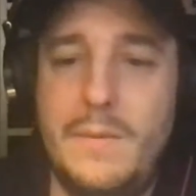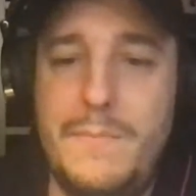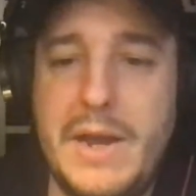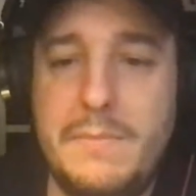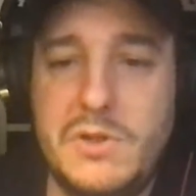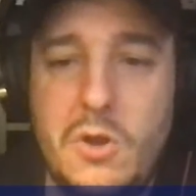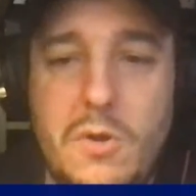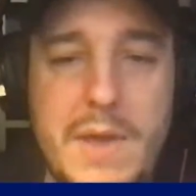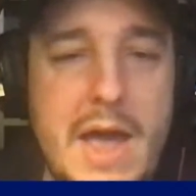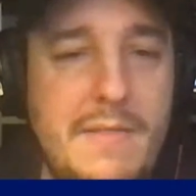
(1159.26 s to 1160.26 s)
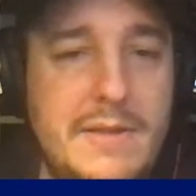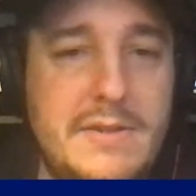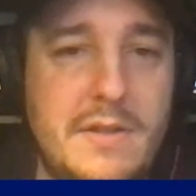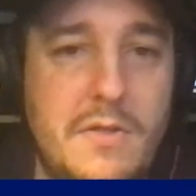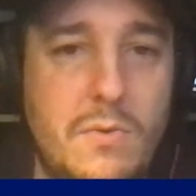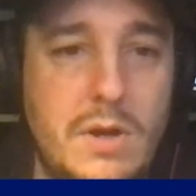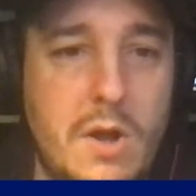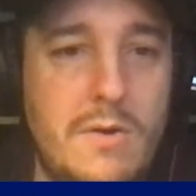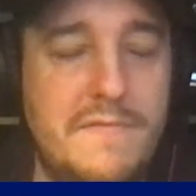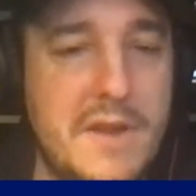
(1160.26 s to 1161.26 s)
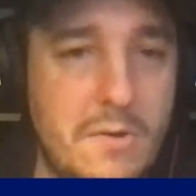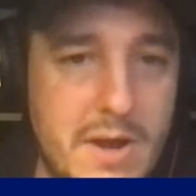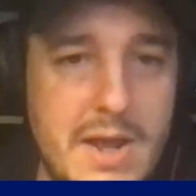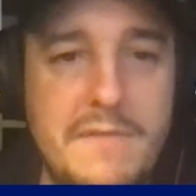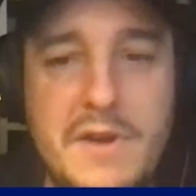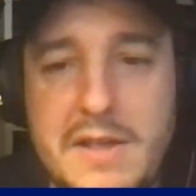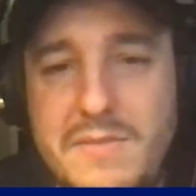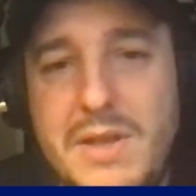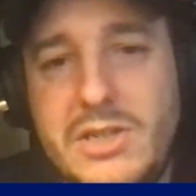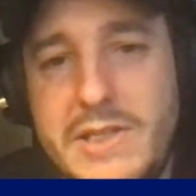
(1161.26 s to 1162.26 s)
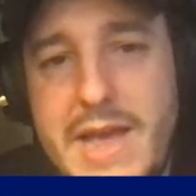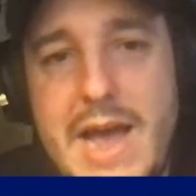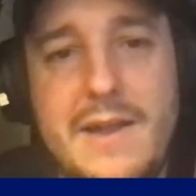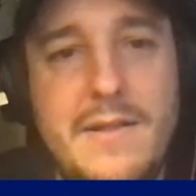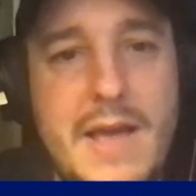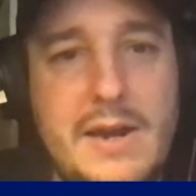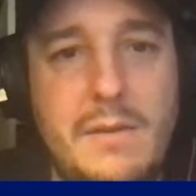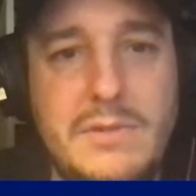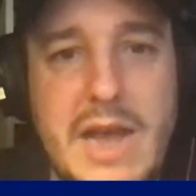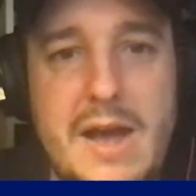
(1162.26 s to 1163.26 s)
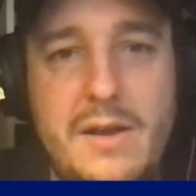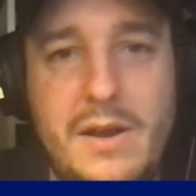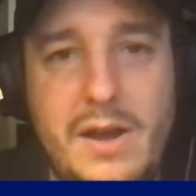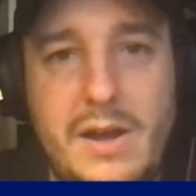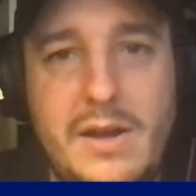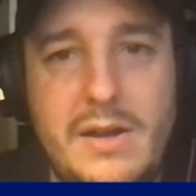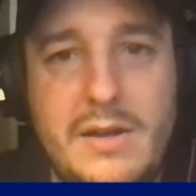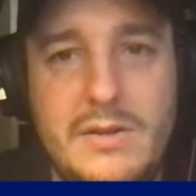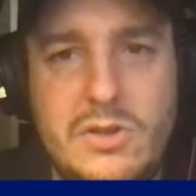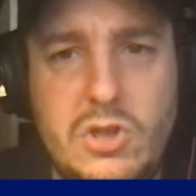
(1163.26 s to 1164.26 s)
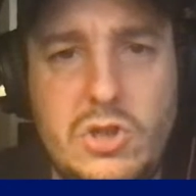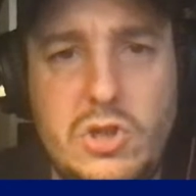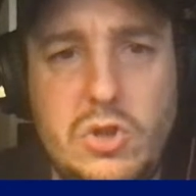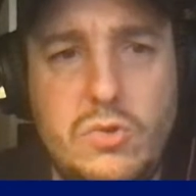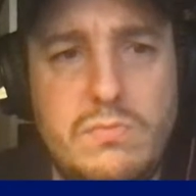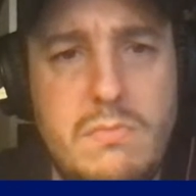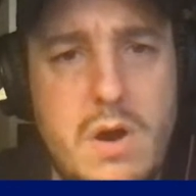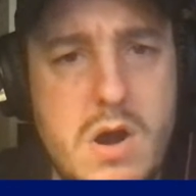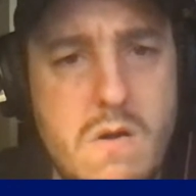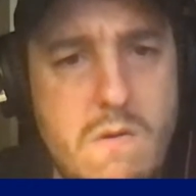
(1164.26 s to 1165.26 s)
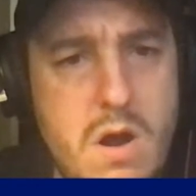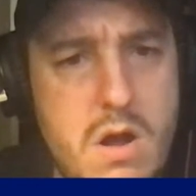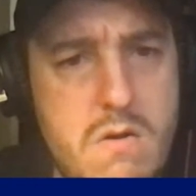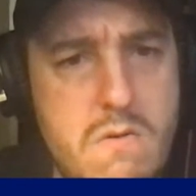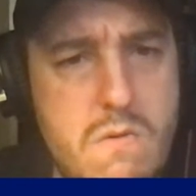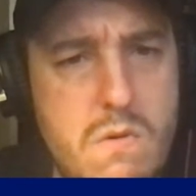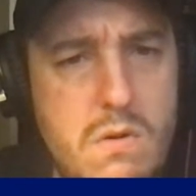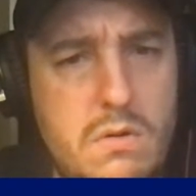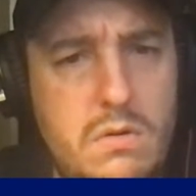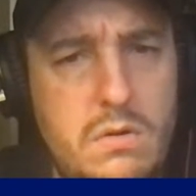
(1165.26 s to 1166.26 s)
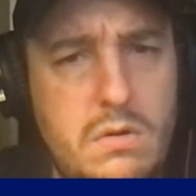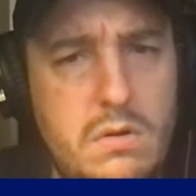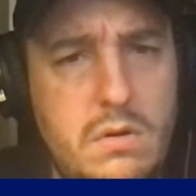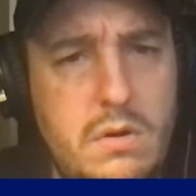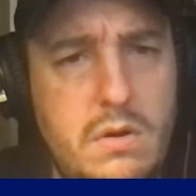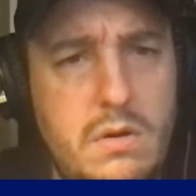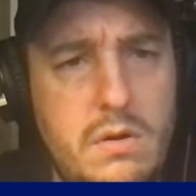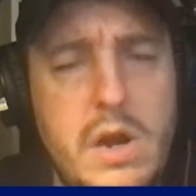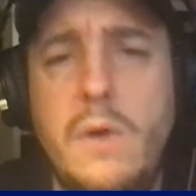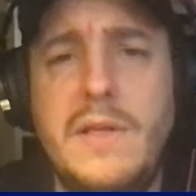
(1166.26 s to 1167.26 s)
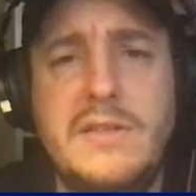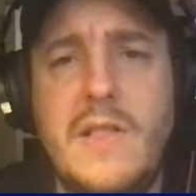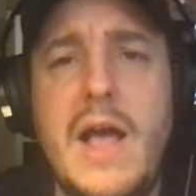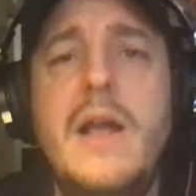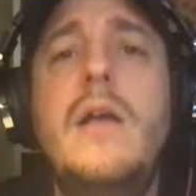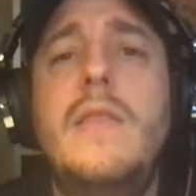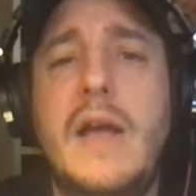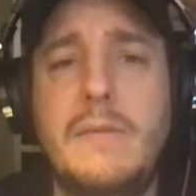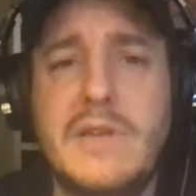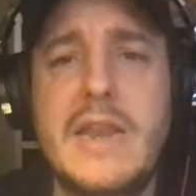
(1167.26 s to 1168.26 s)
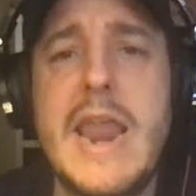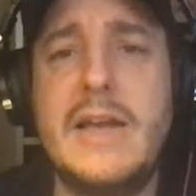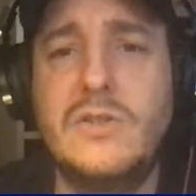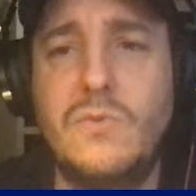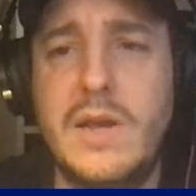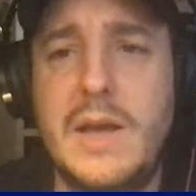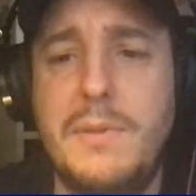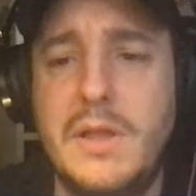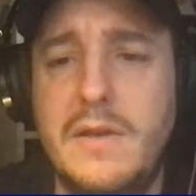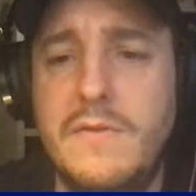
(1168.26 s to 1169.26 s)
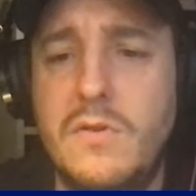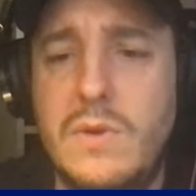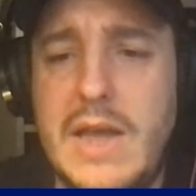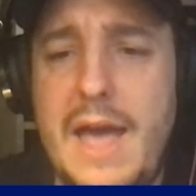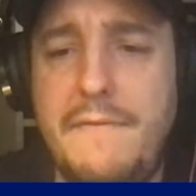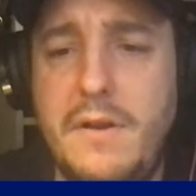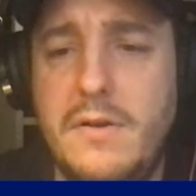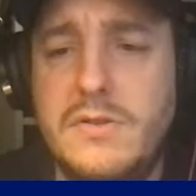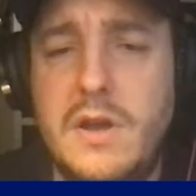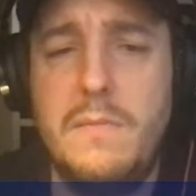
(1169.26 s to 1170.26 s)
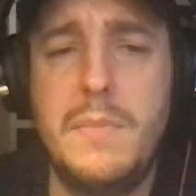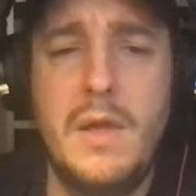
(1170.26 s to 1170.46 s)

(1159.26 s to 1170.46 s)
Big Up Scoob, yeah, that's another one going to VOD. I forgot to mention that. That comes out tomorrow. No, that's a lie. That comes out next week, I believe, or the week after. So